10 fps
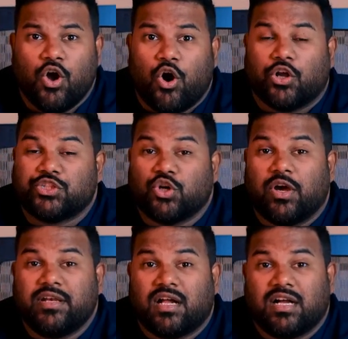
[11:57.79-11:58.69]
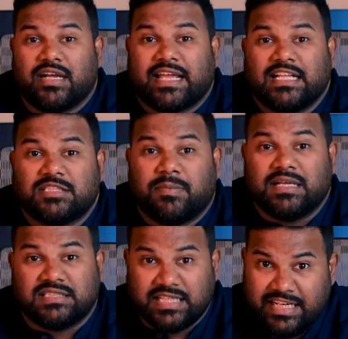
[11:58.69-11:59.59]
or join our
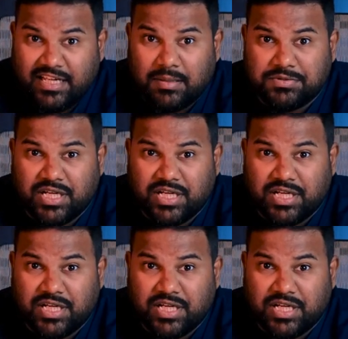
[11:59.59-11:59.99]
Technspice Telegram